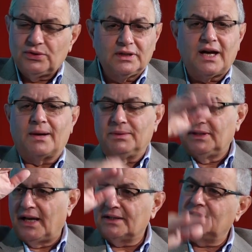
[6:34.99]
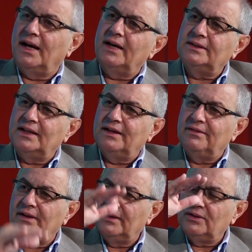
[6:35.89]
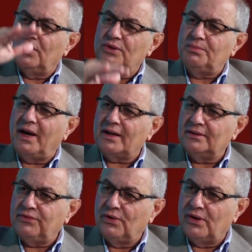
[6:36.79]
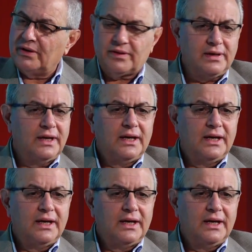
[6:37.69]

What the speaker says: So the carbon dioxide level goes back and forth.